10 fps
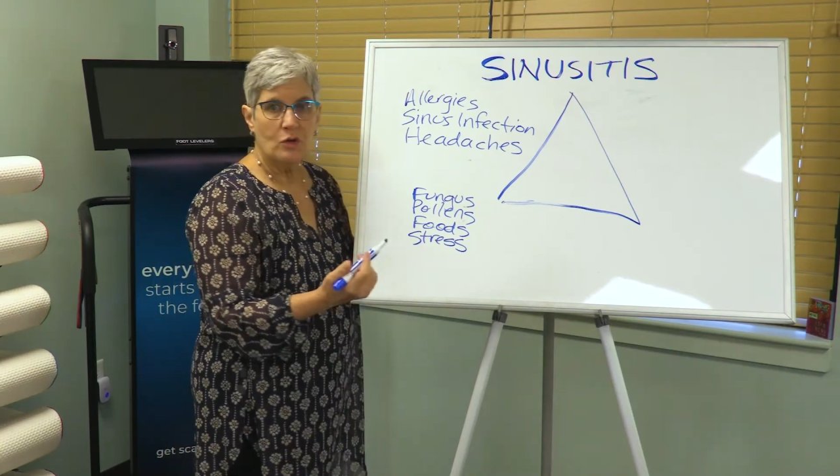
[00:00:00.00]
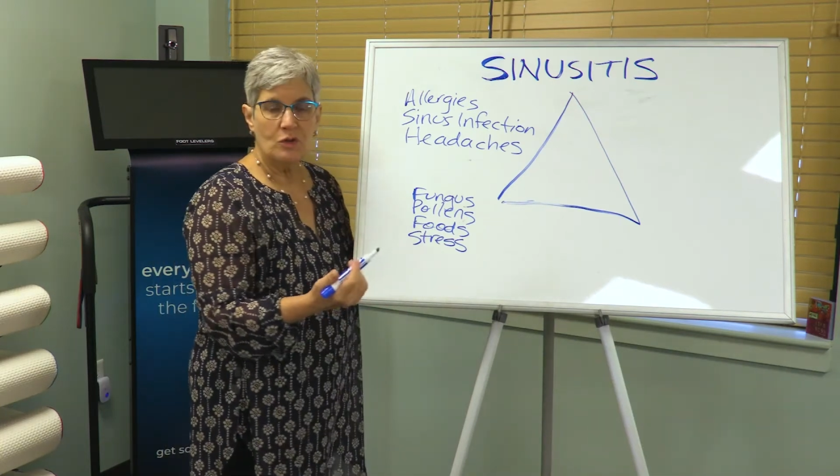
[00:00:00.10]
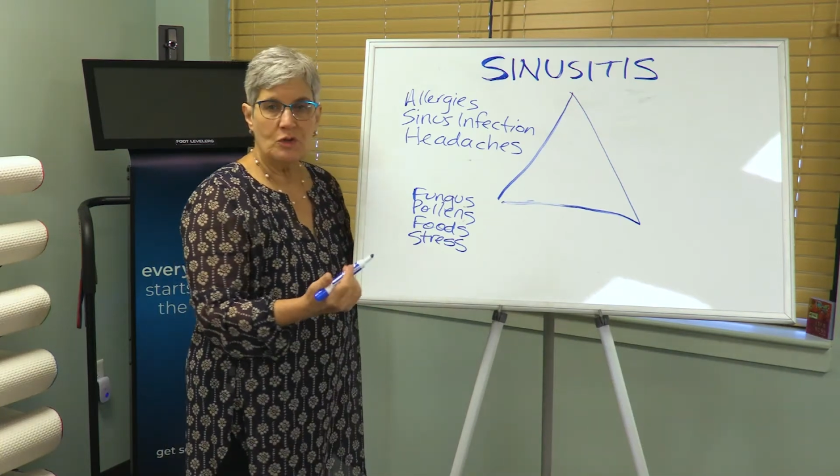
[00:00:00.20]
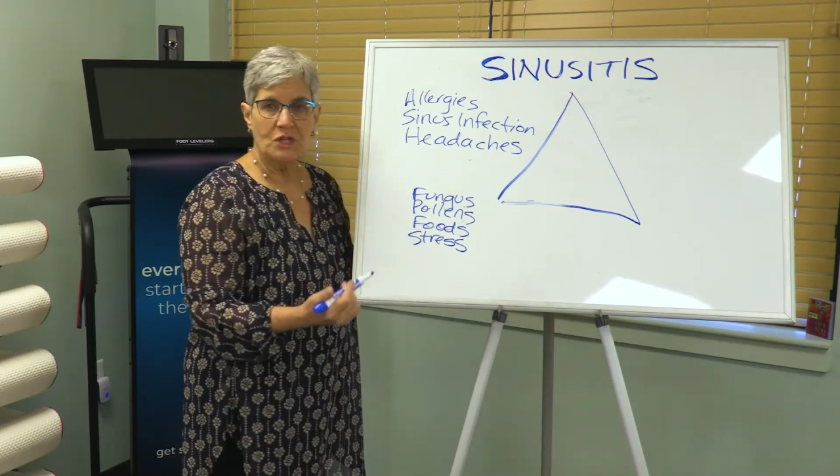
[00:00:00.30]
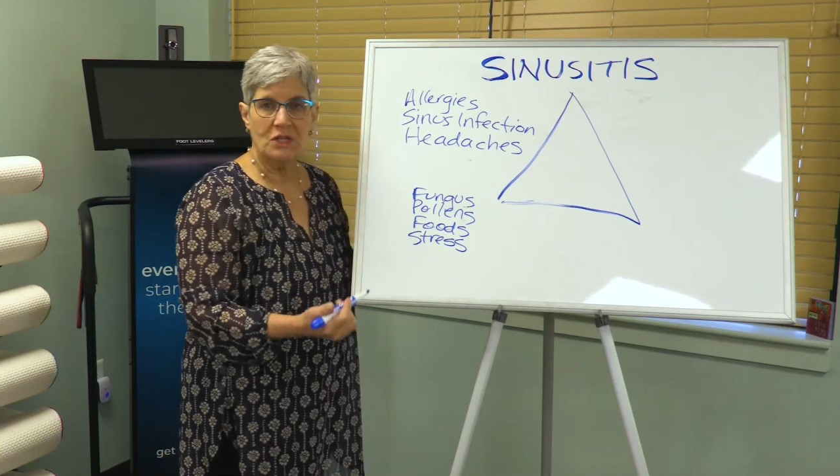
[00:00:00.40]

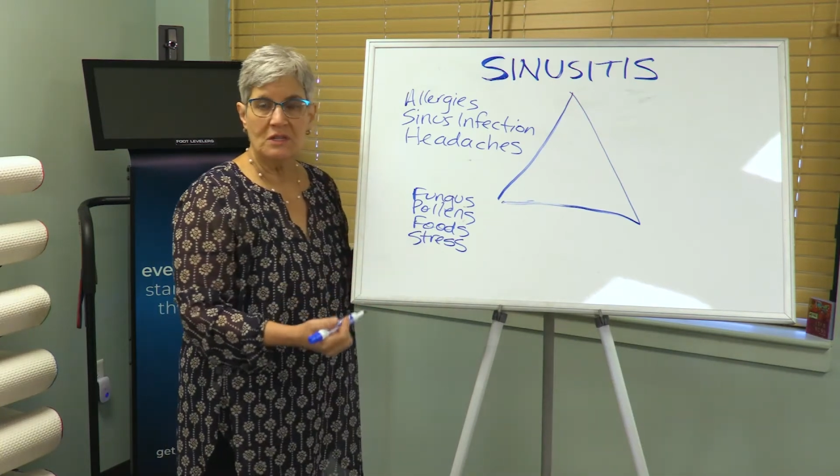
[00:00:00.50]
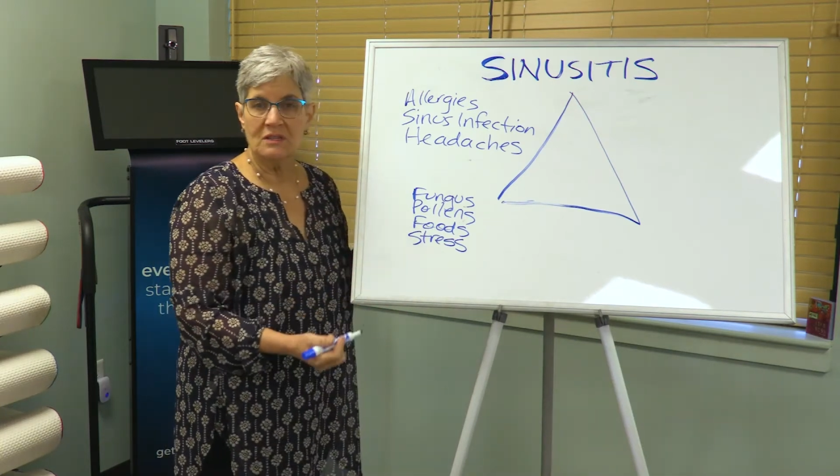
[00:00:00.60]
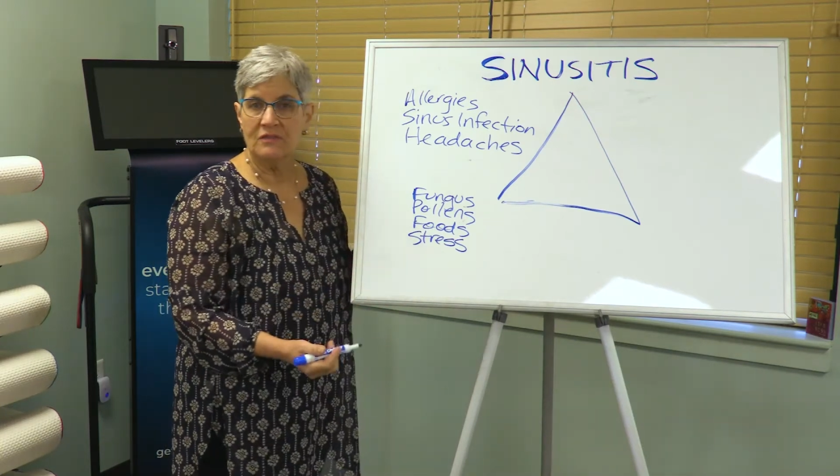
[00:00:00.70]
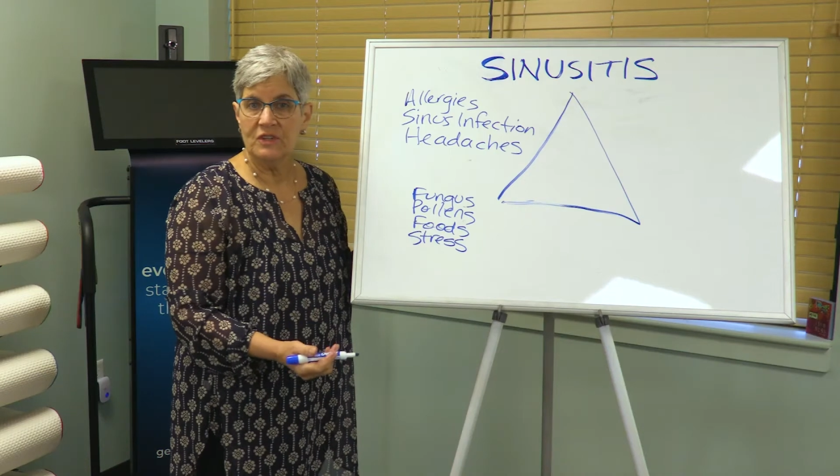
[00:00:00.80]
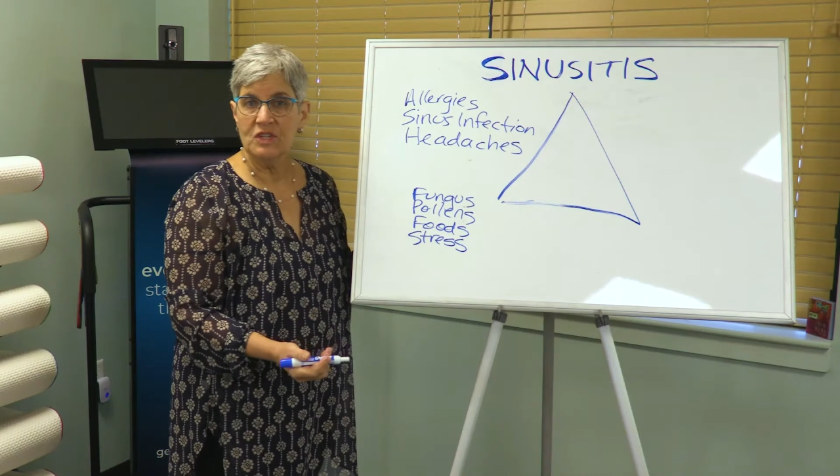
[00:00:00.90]
nutritional
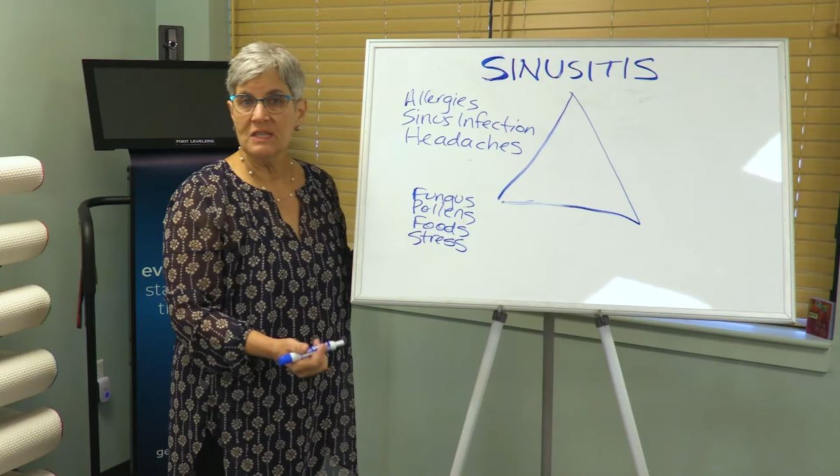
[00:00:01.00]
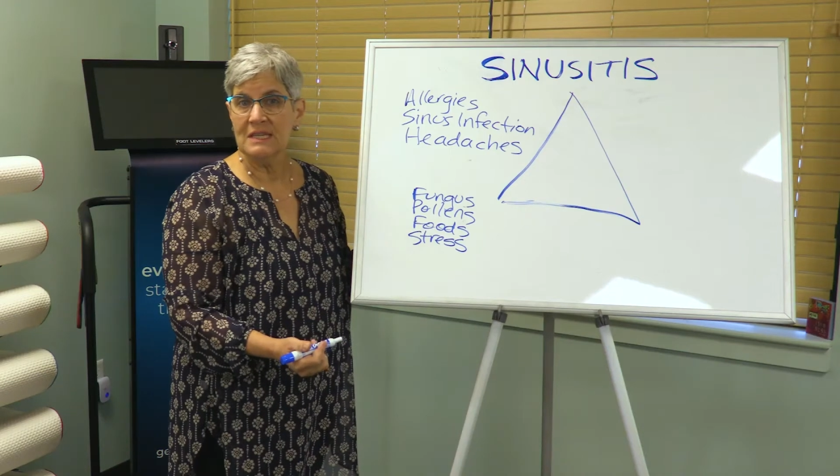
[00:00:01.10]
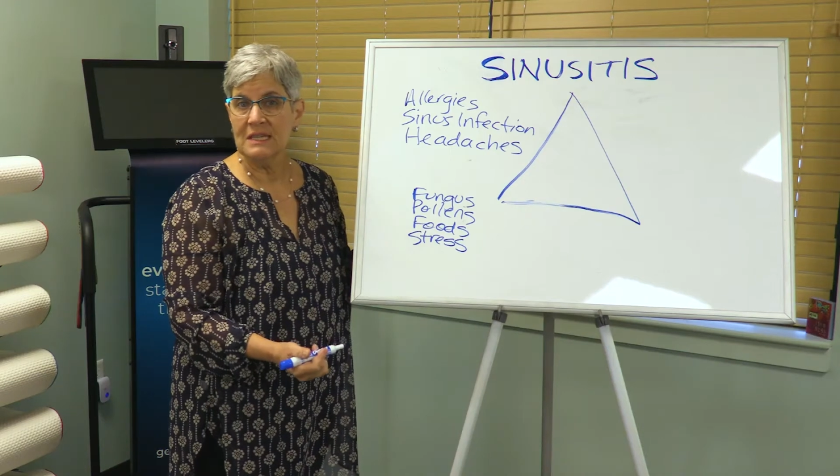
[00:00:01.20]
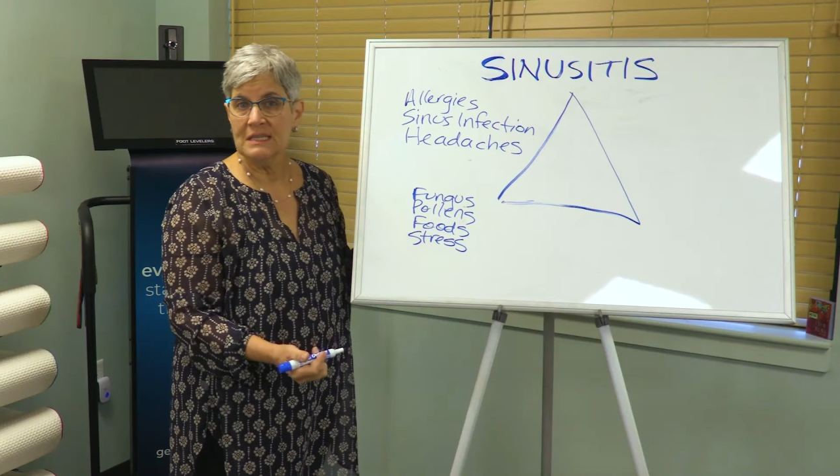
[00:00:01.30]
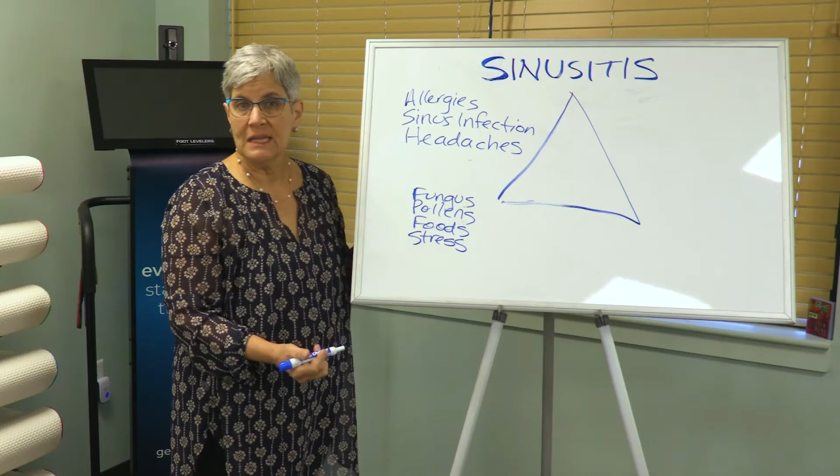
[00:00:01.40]

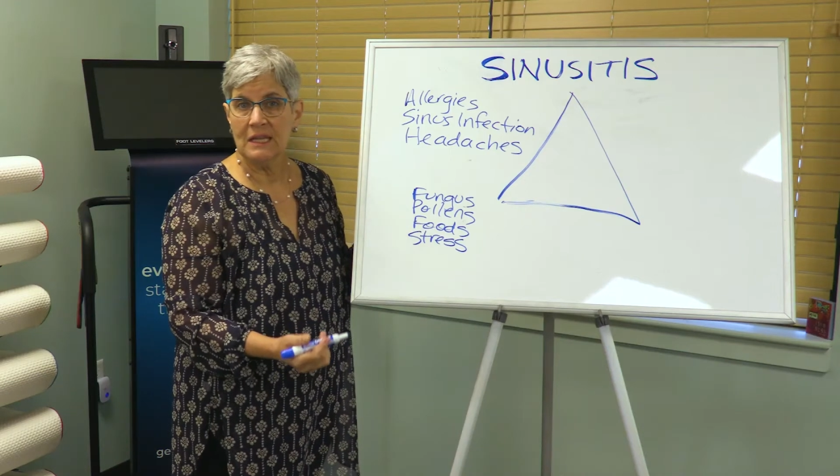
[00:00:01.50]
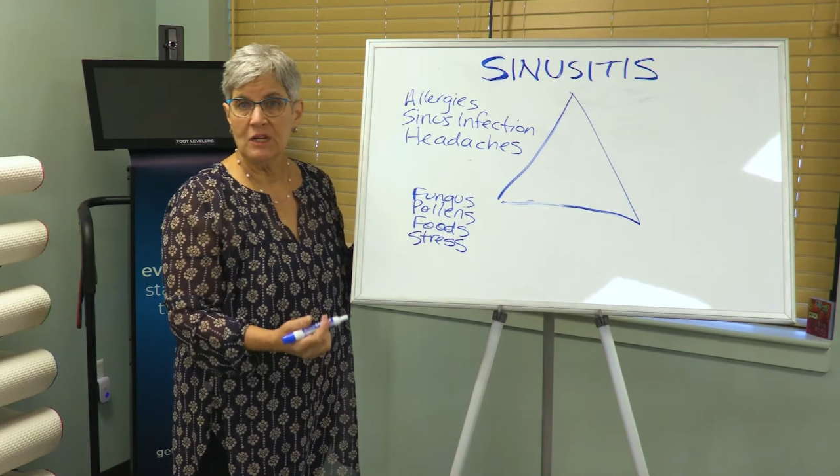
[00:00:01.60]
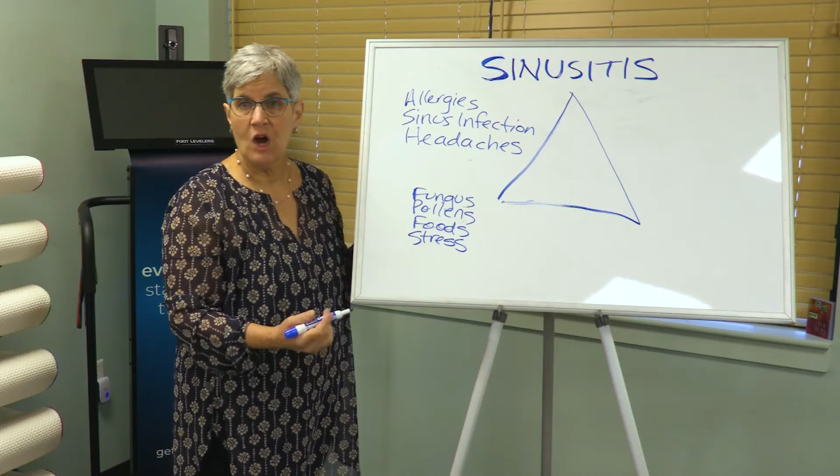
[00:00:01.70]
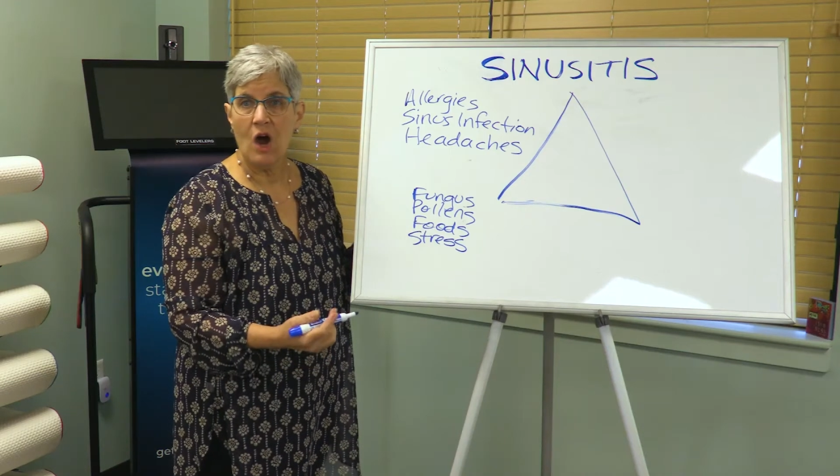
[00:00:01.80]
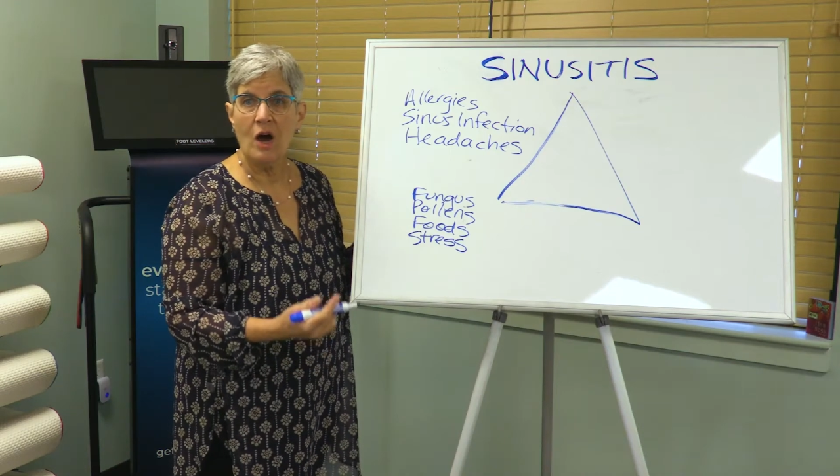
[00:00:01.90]
deficiencies can
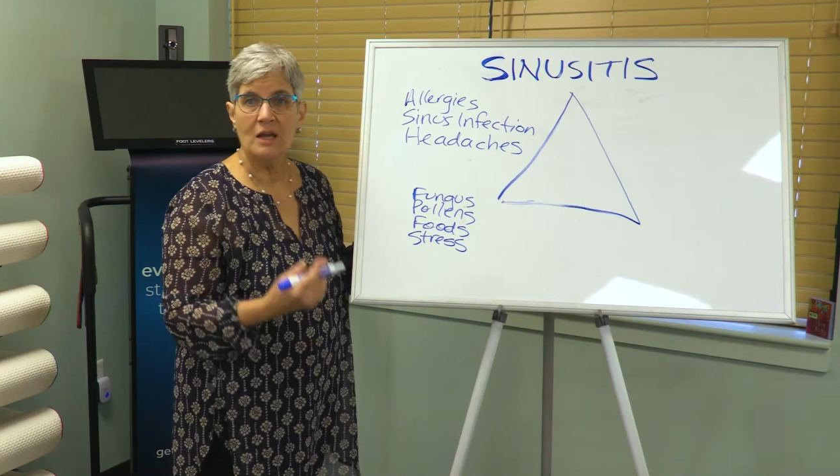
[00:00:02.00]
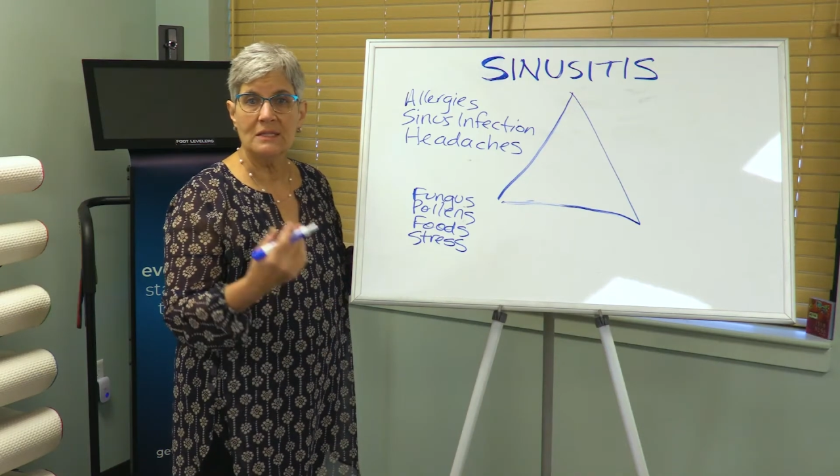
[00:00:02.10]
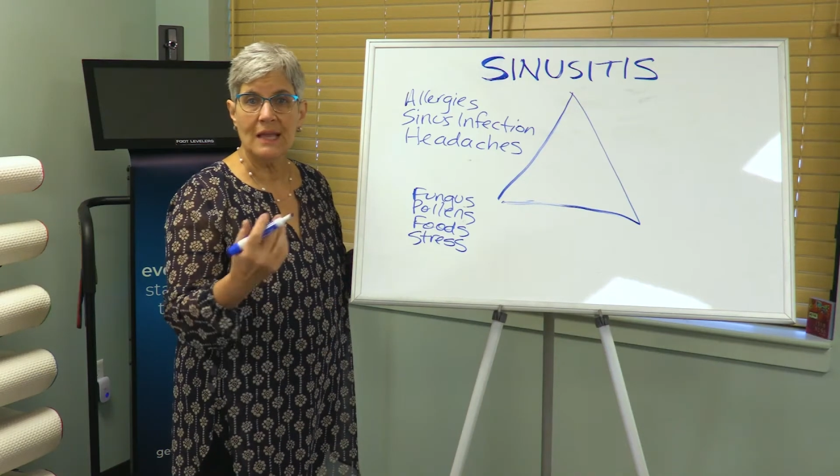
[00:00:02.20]
cause